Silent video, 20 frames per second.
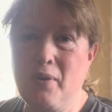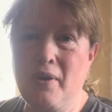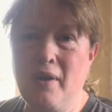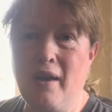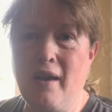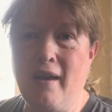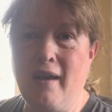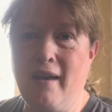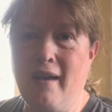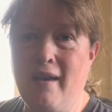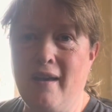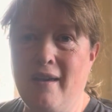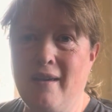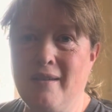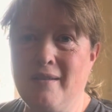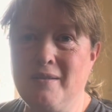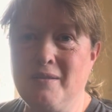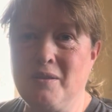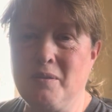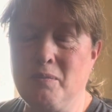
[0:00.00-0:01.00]

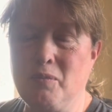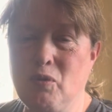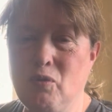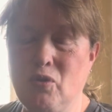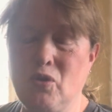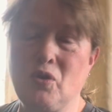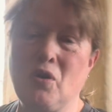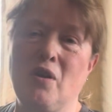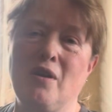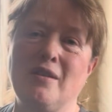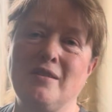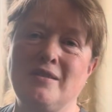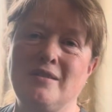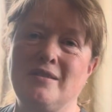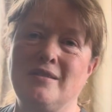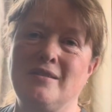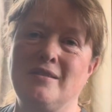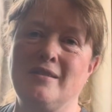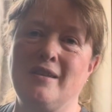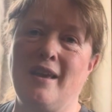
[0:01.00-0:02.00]
and some new
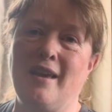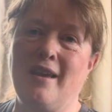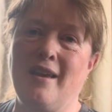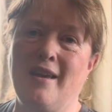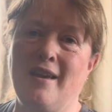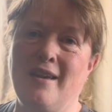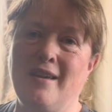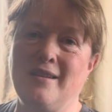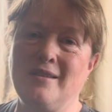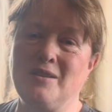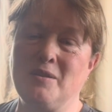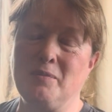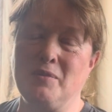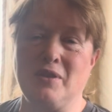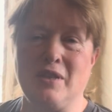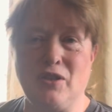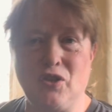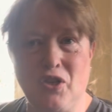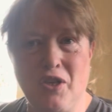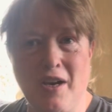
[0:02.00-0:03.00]
starts, and some
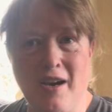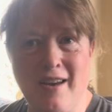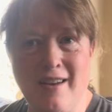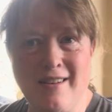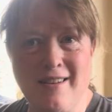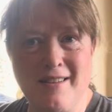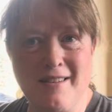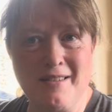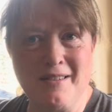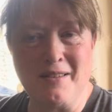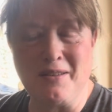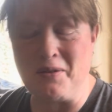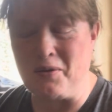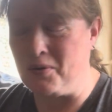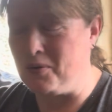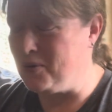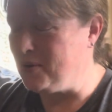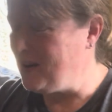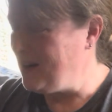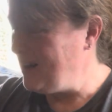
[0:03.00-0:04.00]
stitchy kindness. So